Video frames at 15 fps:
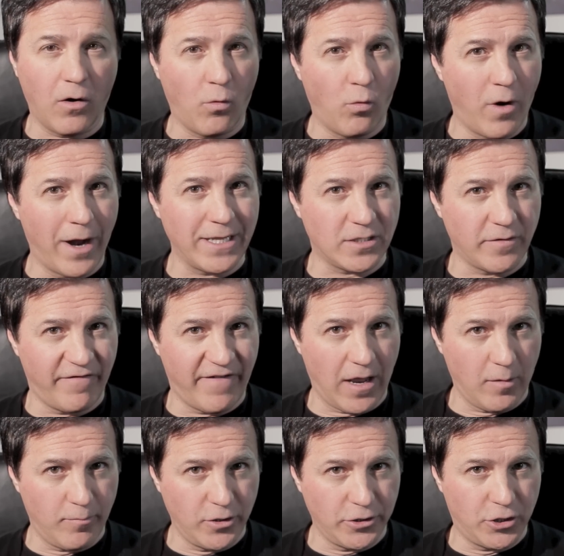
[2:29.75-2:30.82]
what is
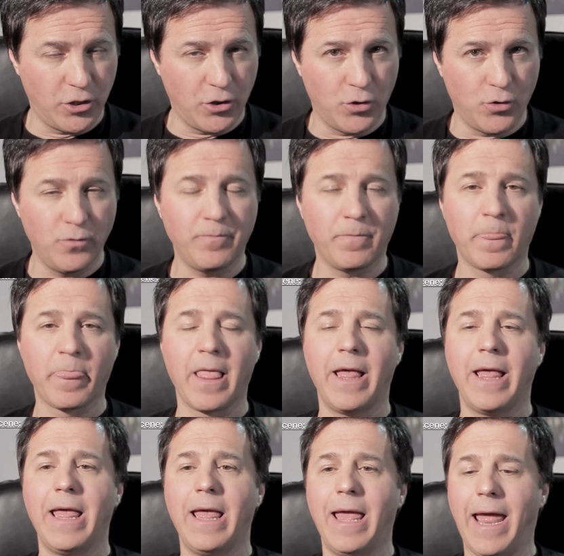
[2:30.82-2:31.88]
available to you
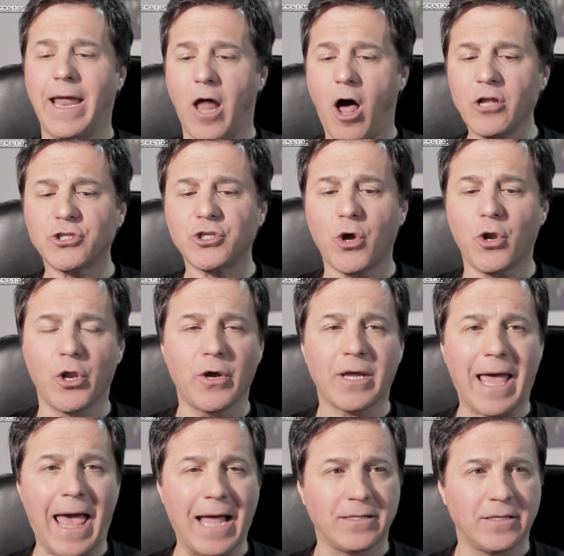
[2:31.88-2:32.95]
and also
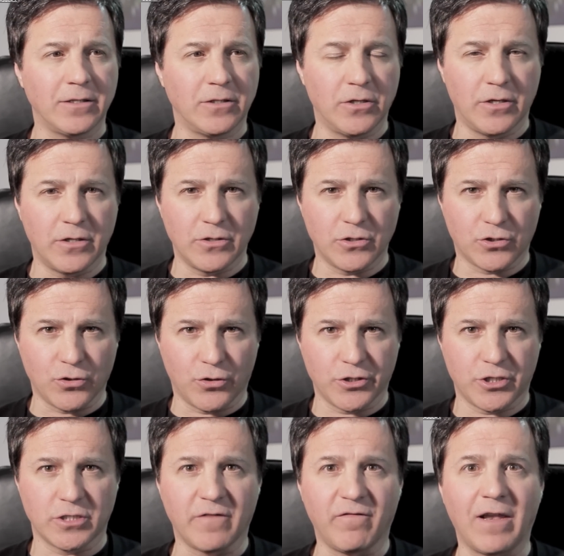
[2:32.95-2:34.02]
look at the
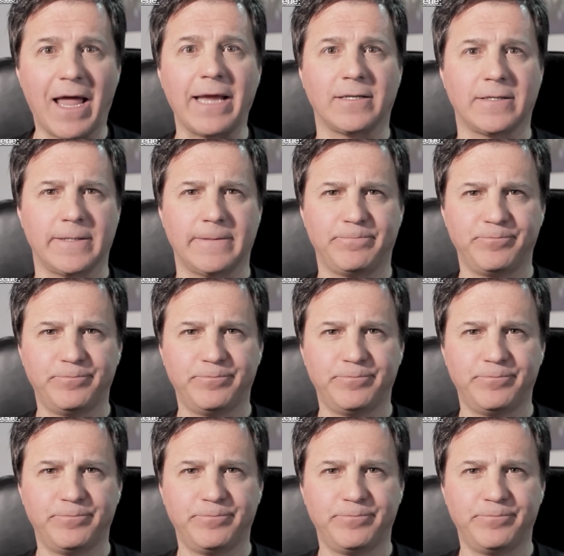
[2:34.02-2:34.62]
sources of light.